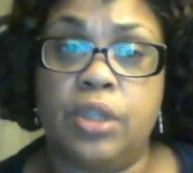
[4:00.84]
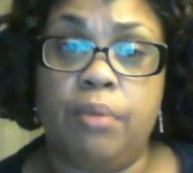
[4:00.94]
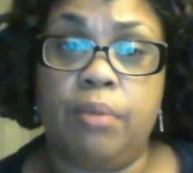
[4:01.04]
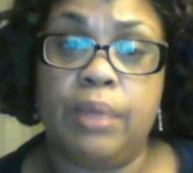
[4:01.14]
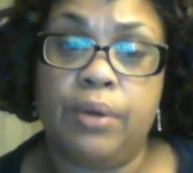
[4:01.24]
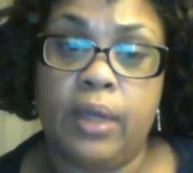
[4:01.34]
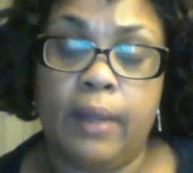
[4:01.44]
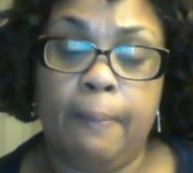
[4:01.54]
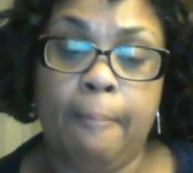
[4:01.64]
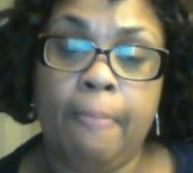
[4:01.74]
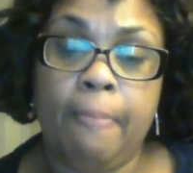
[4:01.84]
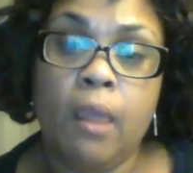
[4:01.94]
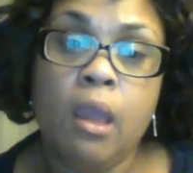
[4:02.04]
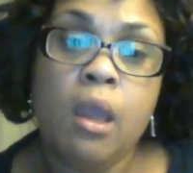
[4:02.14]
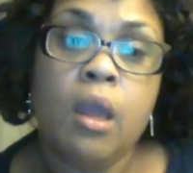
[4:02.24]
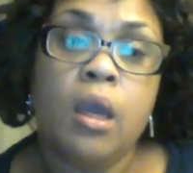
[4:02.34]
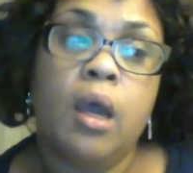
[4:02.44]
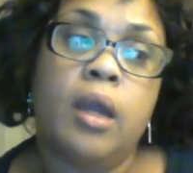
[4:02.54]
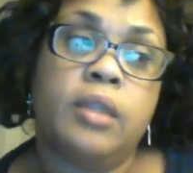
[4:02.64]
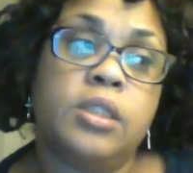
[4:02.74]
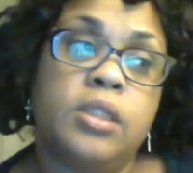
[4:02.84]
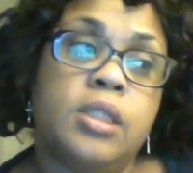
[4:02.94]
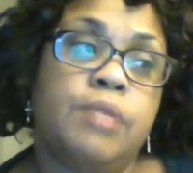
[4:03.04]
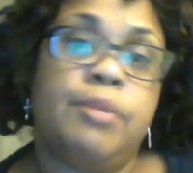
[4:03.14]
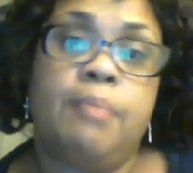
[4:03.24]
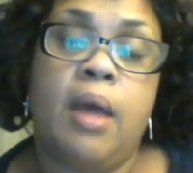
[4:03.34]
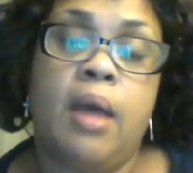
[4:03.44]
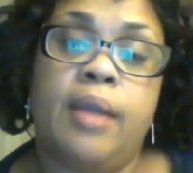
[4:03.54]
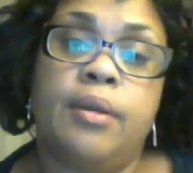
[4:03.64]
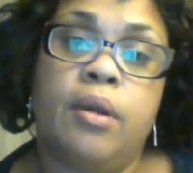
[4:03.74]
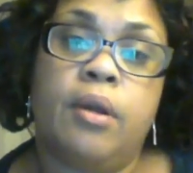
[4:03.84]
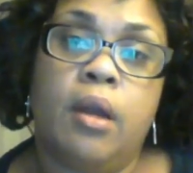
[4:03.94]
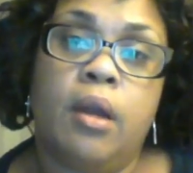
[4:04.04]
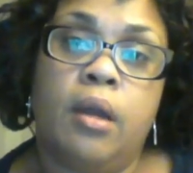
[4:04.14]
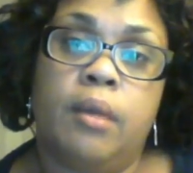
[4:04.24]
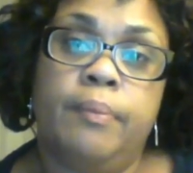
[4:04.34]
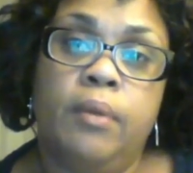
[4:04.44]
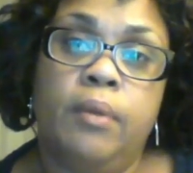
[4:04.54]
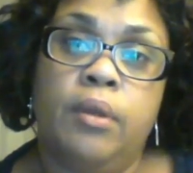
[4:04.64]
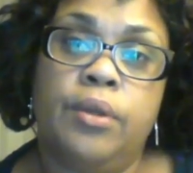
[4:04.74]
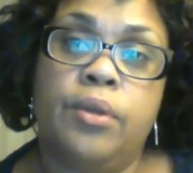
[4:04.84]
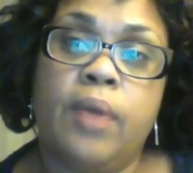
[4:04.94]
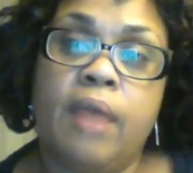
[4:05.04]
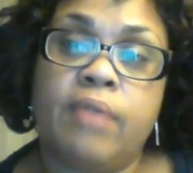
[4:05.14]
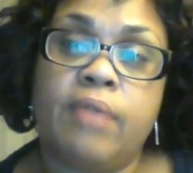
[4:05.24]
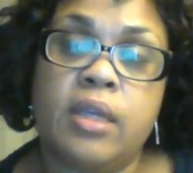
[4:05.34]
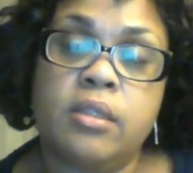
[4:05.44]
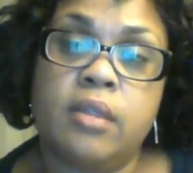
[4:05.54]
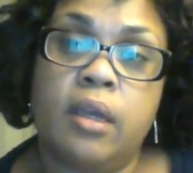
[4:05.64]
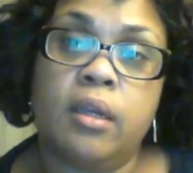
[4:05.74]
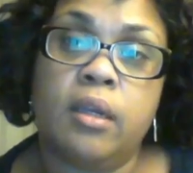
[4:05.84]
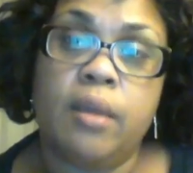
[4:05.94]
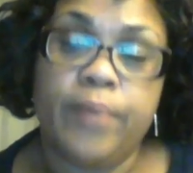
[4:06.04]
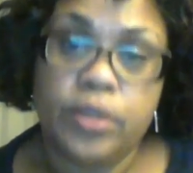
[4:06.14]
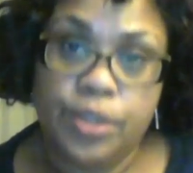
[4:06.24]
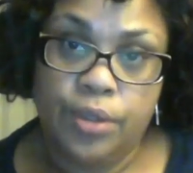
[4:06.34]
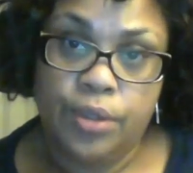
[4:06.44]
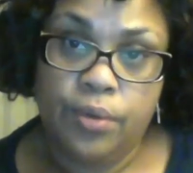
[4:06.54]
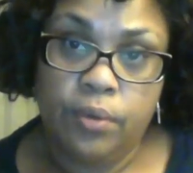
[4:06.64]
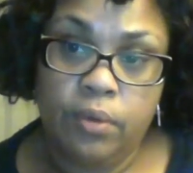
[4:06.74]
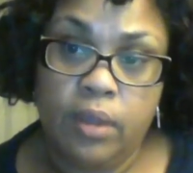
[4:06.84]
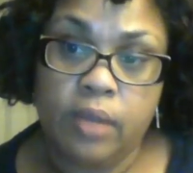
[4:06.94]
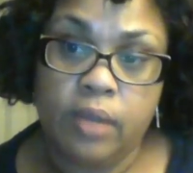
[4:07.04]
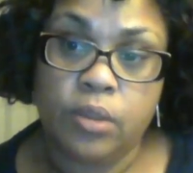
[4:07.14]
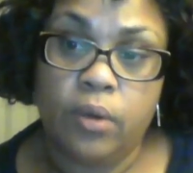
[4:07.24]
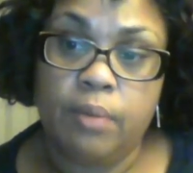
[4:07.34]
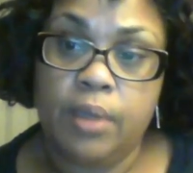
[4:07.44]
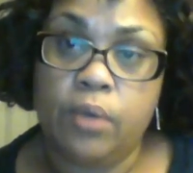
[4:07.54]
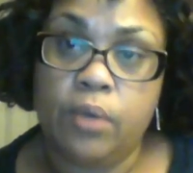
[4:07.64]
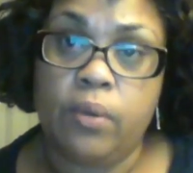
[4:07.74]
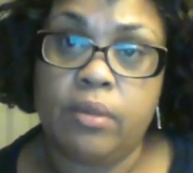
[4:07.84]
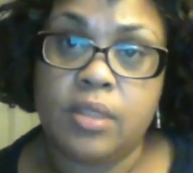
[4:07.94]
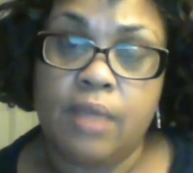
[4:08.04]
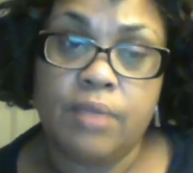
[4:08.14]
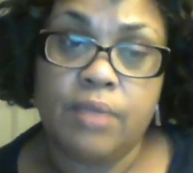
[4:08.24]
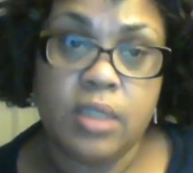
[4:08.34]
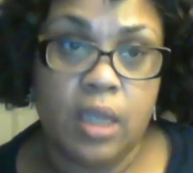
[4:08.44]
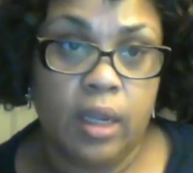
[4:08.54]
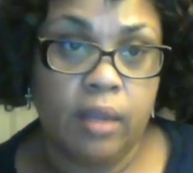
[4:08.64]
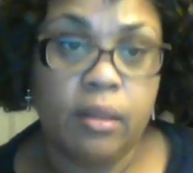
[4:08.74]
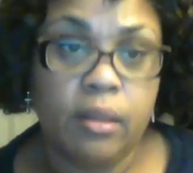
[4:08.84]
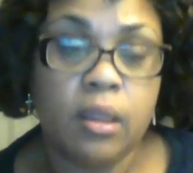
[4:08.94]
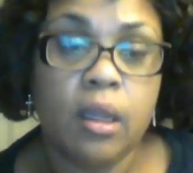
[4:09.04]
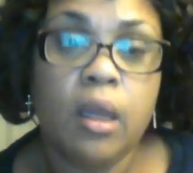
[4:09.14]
the community. And just a reminder, you do have case study number 2 that's going to be due on the 17th.